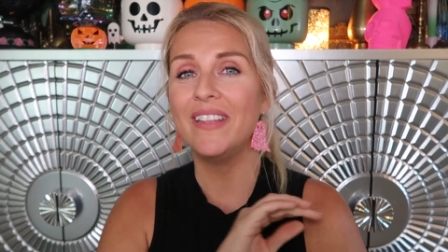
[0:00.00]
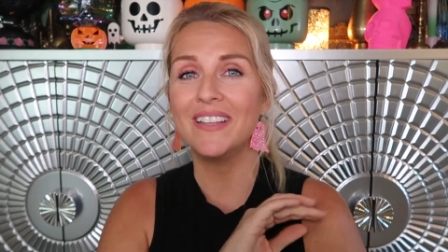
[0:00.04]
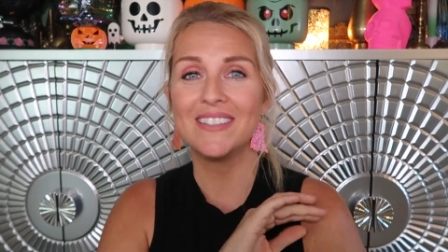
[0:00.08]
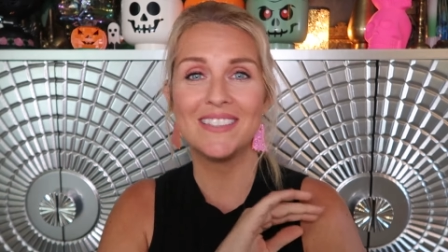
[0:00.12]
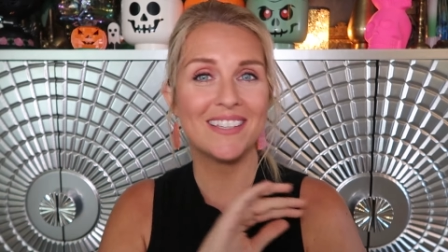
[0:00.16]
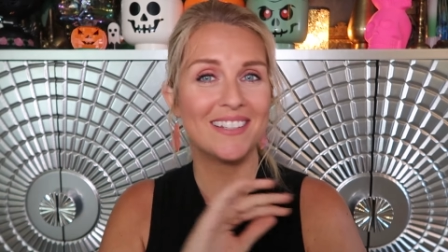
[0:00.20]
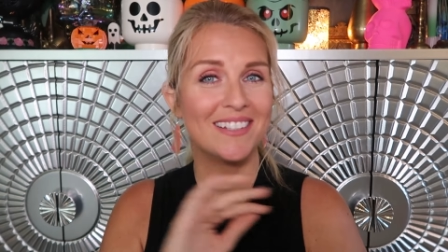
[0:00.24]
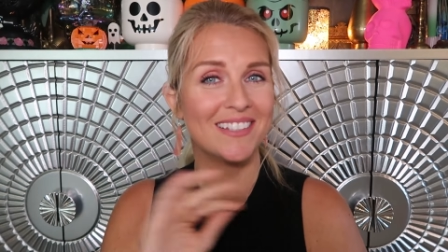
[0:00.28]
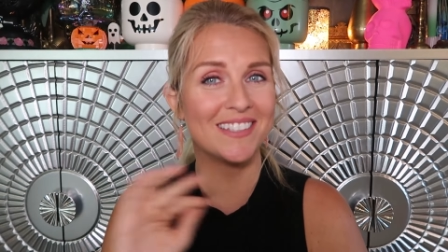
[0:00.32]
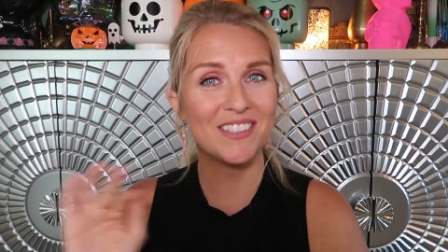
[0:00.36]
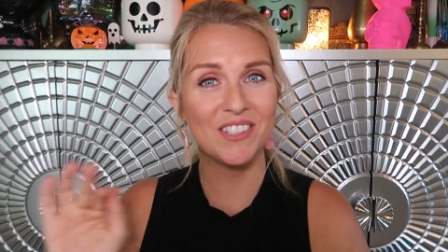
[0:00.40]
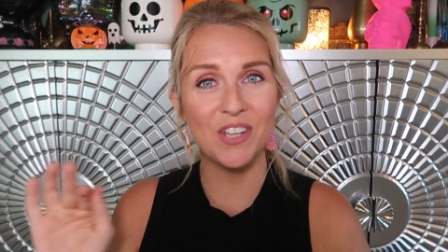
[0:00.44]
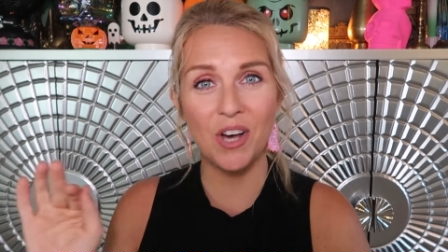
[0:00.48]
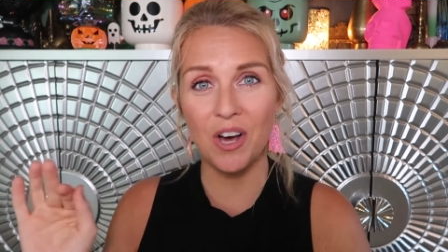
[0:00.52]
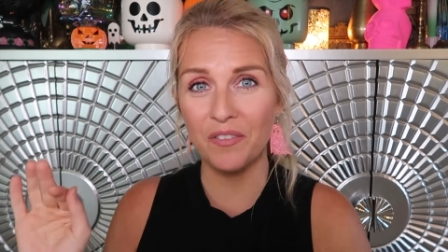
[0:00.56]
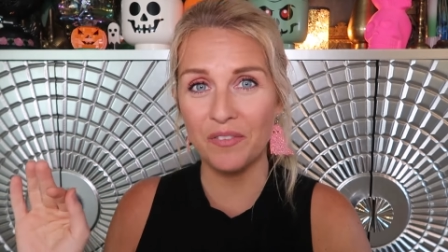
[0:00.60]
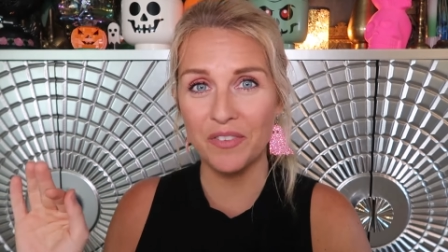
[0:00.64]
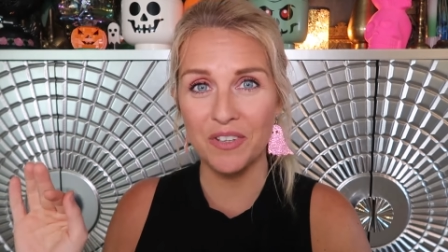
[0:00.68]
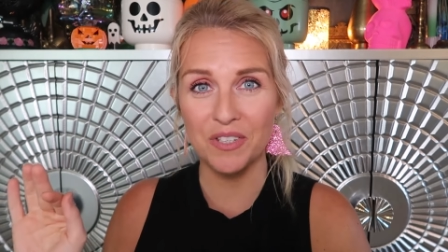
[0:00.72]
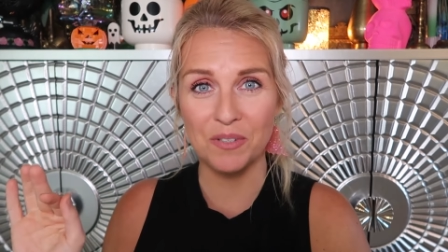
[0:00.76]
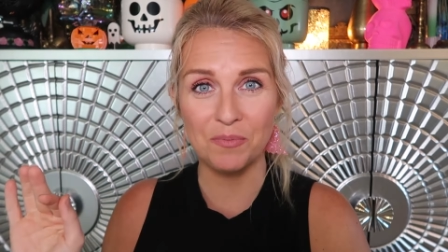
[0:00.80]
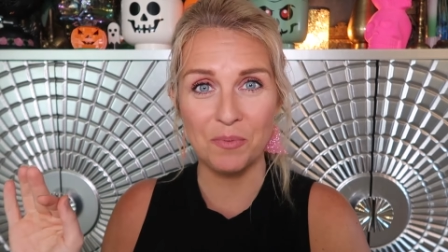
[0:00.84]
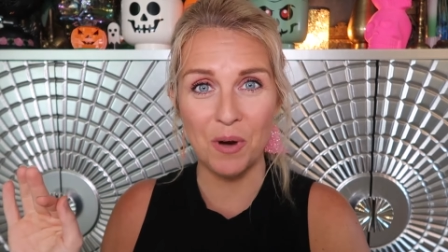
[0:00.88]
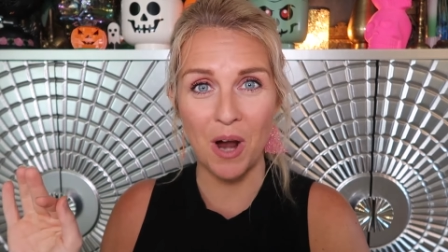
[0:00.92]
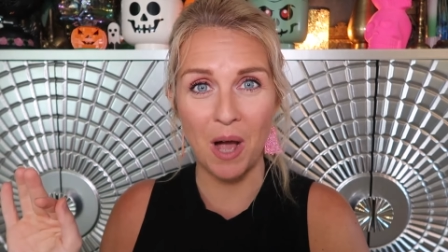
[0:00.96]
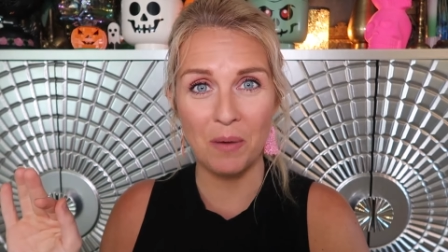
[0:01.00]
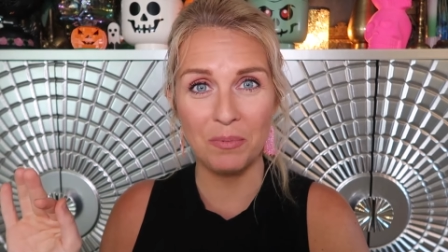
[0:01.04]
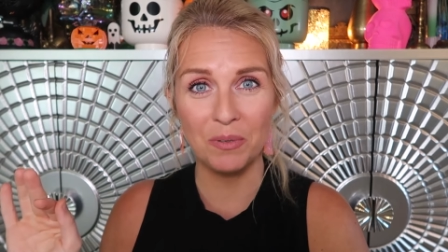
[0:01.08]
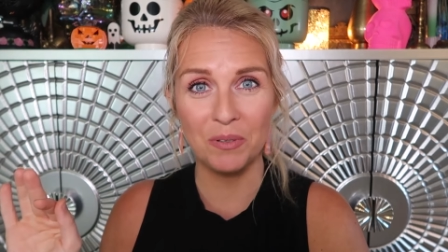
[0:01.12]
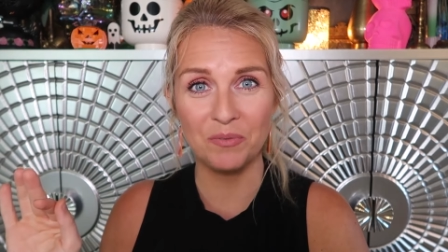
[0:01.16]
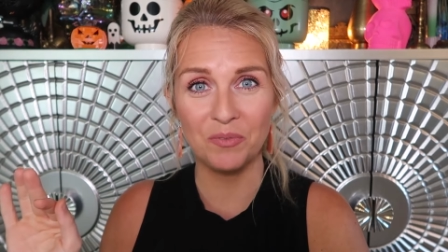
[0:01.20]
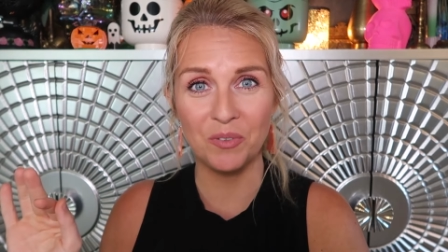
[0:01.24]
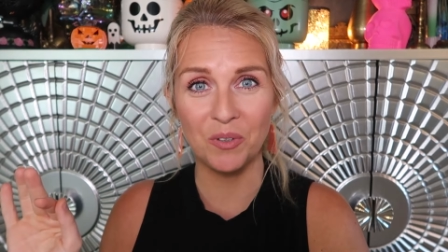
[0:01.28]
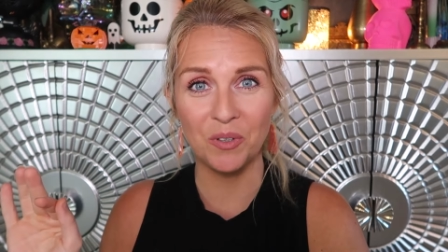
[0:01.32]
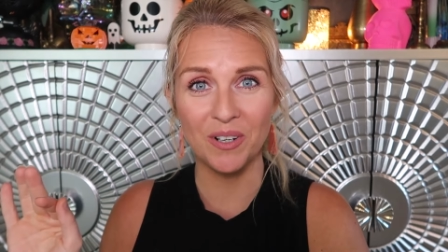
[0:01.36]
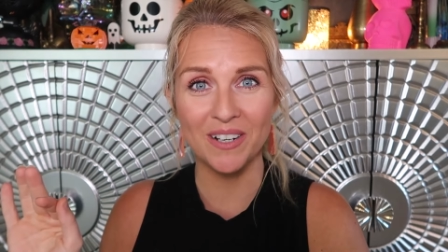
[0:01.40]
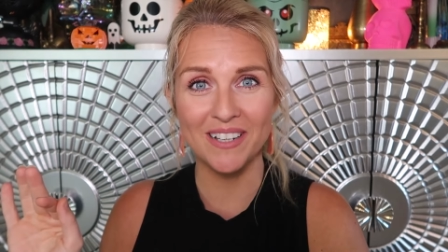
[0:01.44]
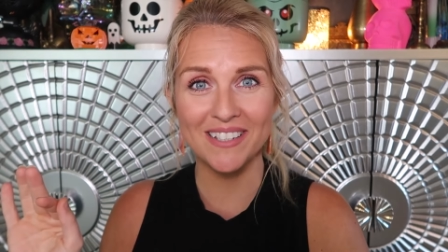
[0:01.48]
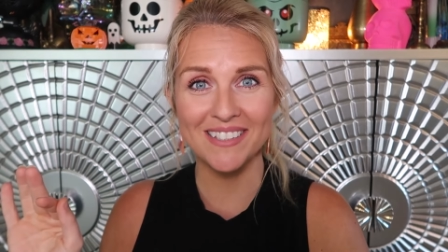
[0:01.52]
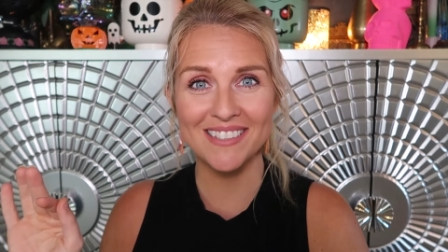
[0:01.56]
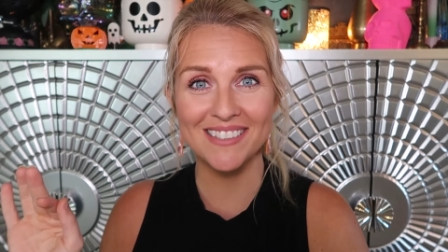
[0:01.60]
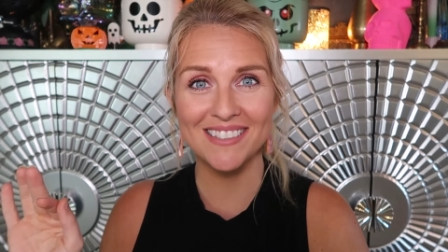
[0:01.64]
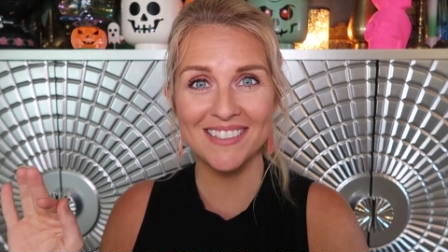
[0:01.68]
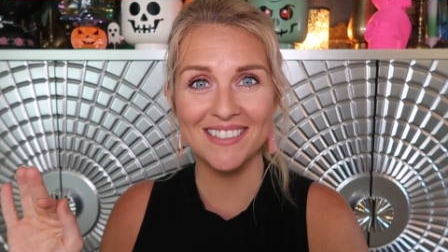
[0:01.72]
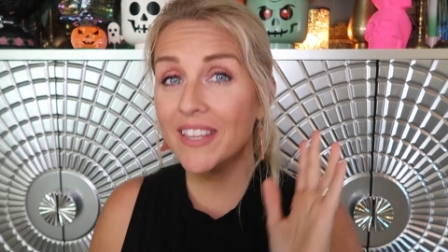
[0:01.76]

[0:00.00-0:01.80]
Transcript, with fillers: that's gonna solve this problem for us.